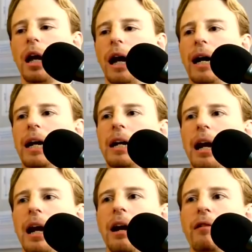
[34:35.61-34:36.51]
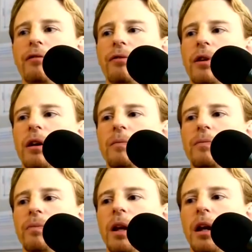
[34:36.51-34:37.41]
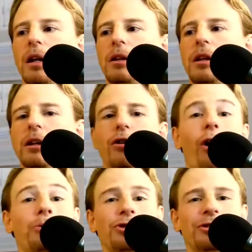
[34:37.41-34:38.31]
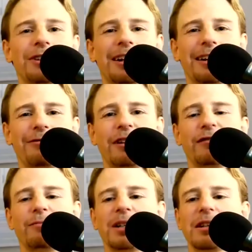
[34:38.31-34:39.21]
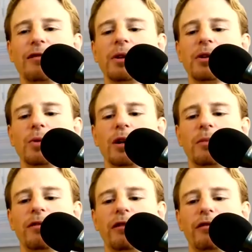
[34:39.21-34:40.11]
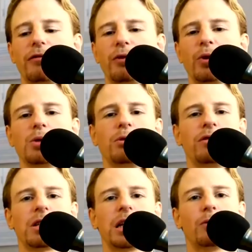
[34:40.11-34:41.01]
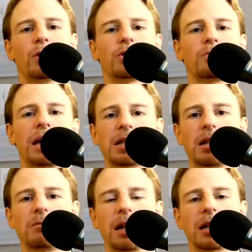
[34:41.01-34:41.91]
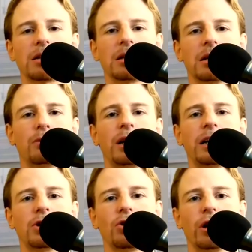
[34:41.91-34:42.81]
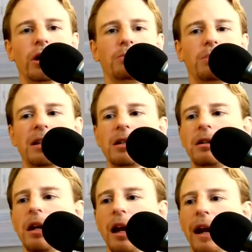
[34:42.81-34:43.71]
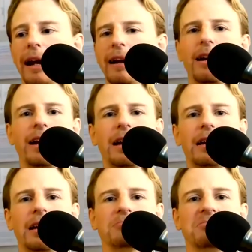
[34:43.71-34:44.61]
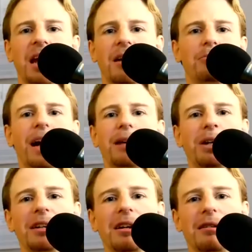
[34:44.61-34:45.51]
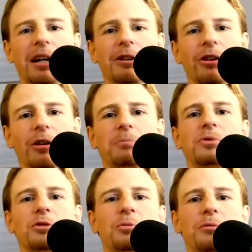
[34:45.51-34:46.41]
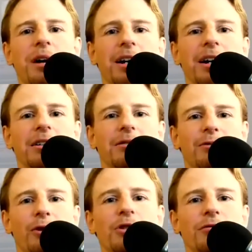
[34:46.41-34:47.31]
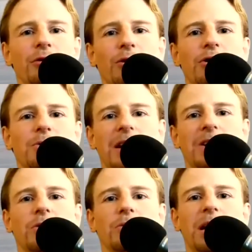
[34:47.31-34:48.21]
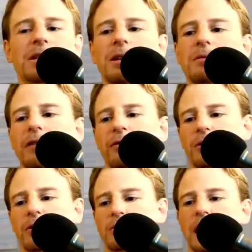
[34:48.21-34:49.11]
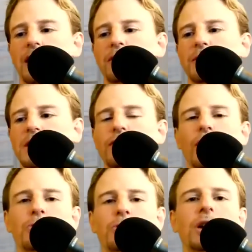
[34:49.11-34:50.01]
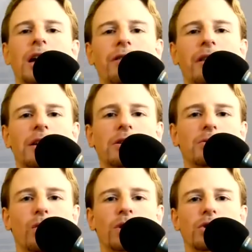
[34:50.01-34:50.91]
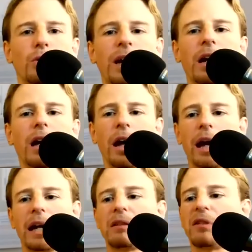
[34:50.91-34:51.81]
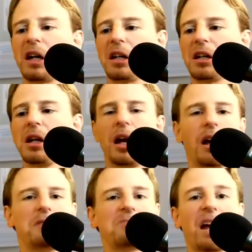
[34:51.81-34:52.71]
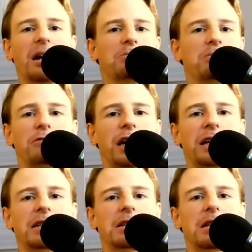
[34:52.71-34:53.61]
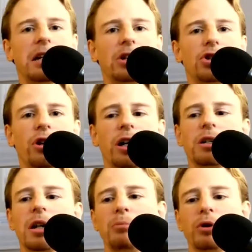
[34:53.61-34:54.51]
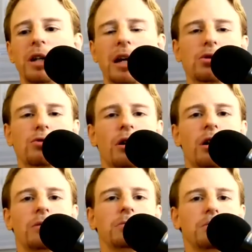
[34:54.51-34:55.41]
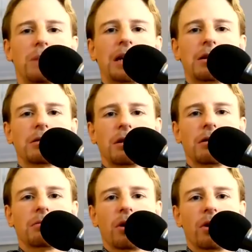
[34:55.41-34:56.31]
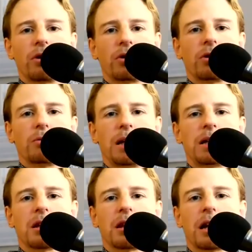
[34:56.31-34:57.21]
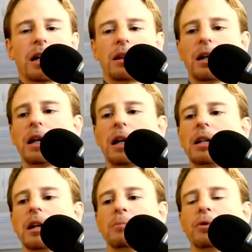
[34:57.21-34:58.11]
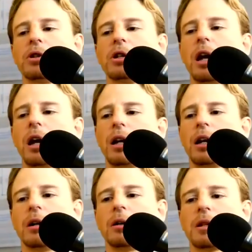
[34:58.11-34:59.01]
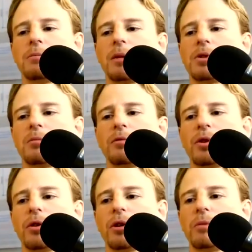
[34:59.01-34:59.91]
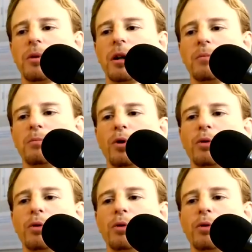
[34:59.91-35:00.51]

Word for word: I have. Um, the option that I've given myself because one of my favorite foods previously was pizza, and I still really enjoy pizza. And I like eating bad pizza, like the supermarket frozen foods section pizza. And I've got, I gave myself the option to have that once a week. And if I eat it, I really sincerely enjoy it. I put extra meat uh, on on the pizza that I that I eat. I put uh, sometimes some of the um, bone